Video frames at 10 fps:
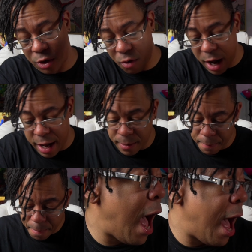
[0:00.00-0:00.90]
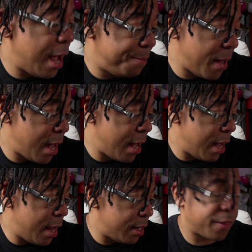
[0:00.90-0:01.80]
Grey. I
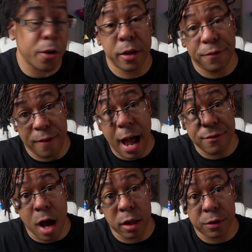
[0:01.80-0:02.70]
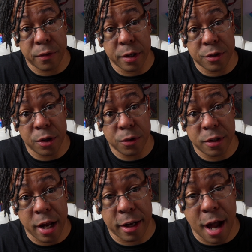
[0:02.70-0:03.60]
paid $35 for this
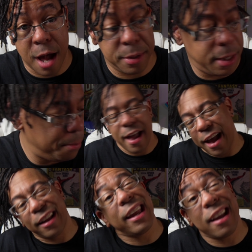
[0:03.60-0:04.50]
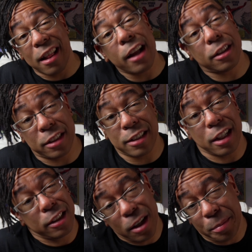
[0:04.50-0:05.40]
newsstand copy, and Key Collector says
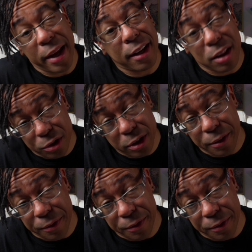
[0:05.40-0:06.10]
I should have paid closer to